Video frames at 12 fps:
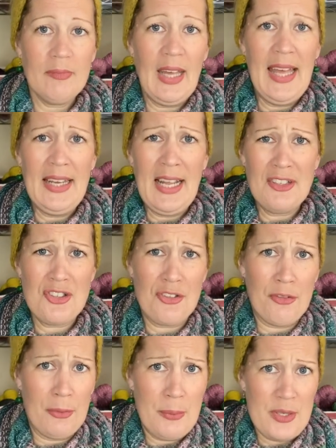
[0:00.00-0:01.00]
and I just
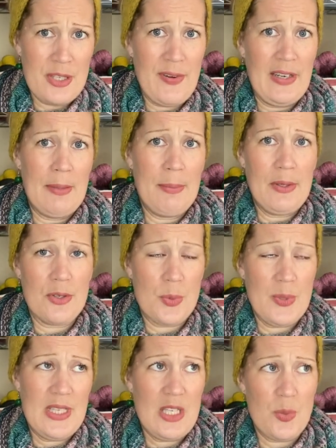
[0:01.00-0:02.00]
thought it was funny because
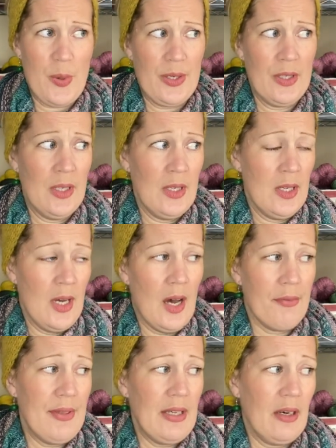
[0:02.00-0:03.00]
with this one, I
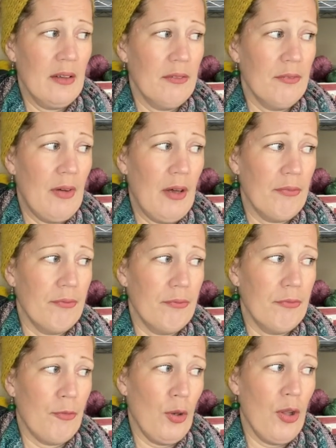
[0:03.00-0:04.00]
think I, I
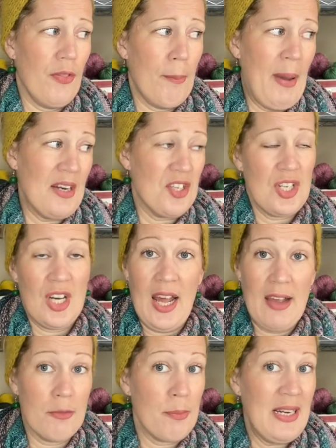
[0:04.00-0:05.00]
followed the pattern and I
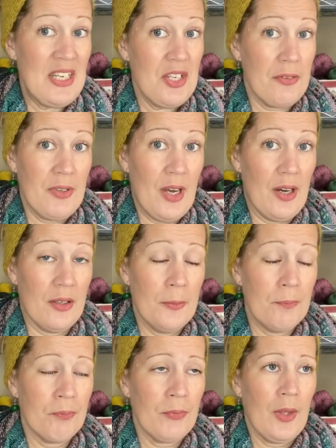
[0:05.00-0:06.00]
had plenty of yarn.
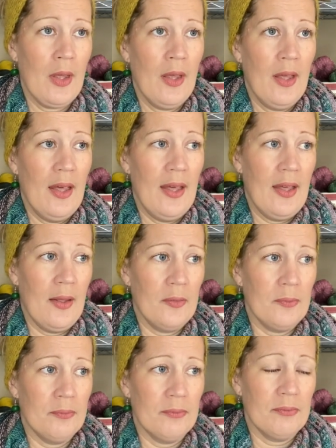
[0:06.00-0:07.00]

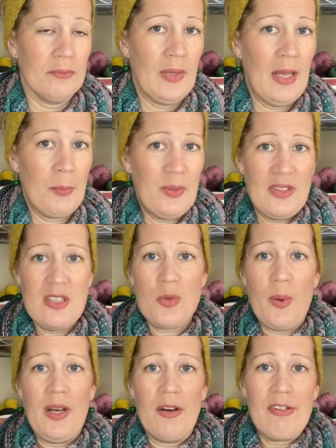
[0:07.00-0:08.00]
Um, and with this
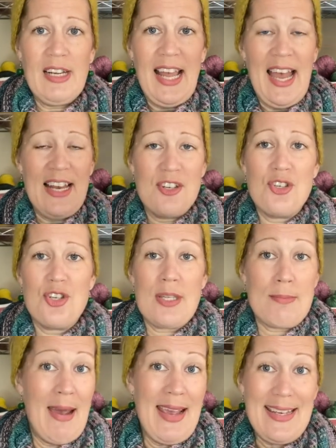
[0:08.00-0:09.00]
one, I really had to just
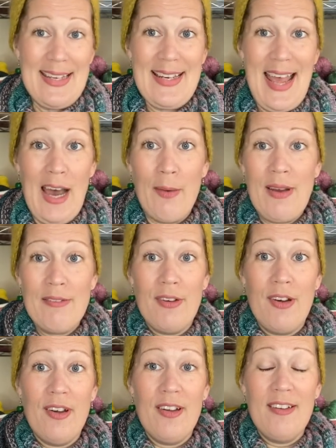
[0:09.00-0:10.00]
make it
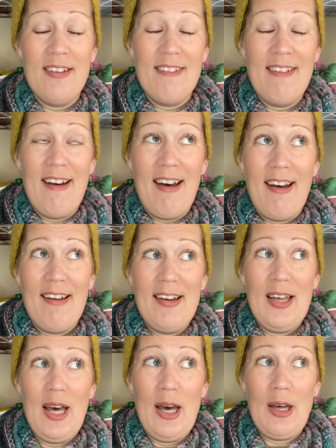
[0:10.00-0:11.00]
however
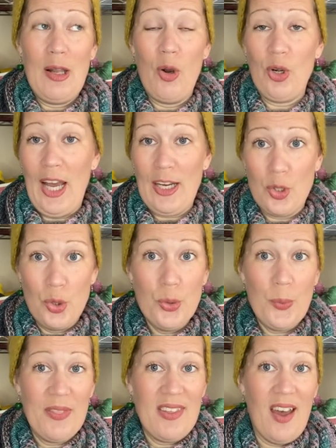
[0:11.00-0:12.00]
long I could
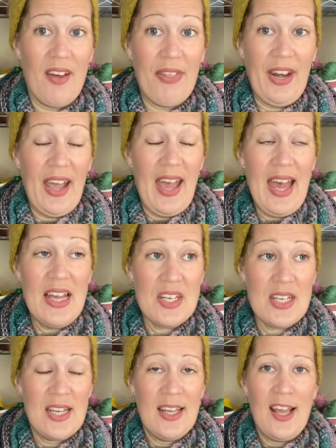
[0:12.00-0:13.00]
with the yarn that I had.
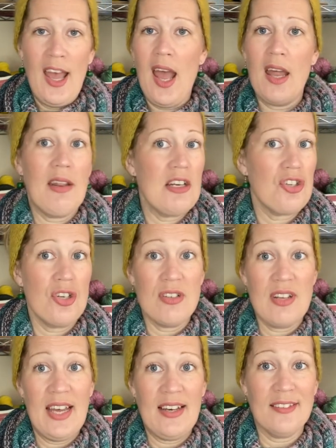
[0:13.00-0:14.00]
And they turned
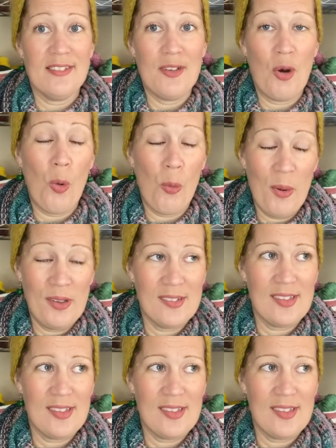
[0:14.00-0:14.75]
out almost